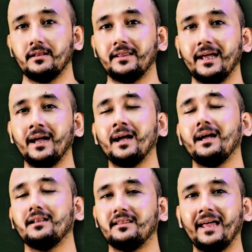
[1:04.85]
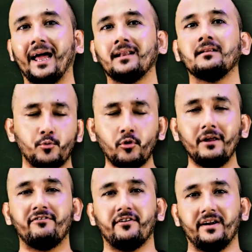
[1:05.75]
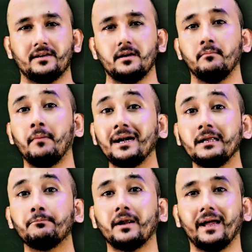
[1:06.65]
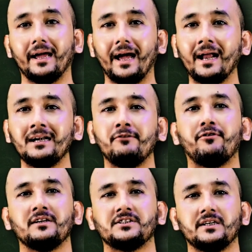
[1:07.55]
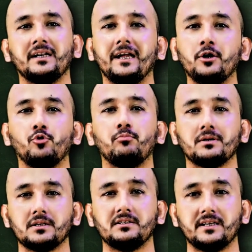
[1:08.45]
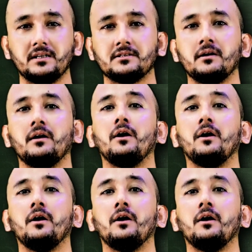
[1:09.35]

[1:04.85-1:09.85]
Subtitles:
They then proliferate, multiply, and differentiate into muscle cells,